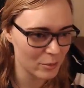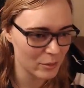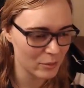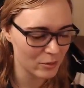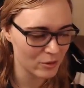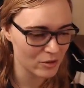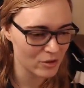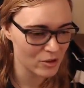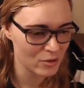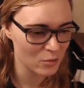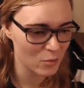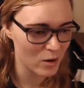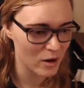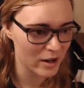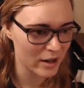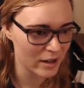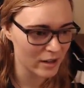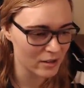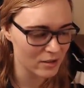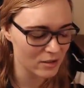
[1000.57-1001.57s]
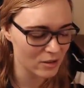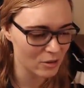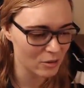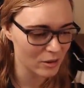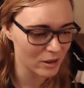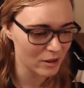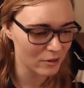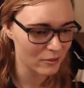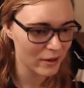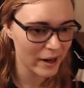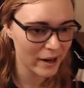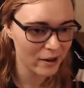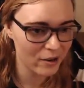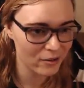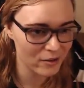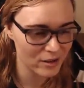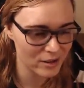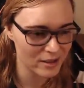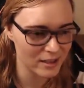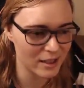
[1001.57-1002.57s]
where people are just walking slowly
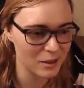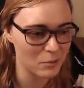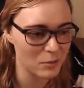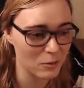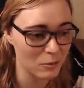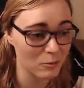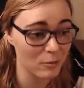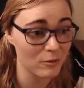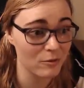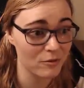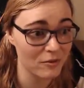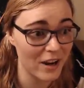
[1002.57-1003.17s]
around. It's like people were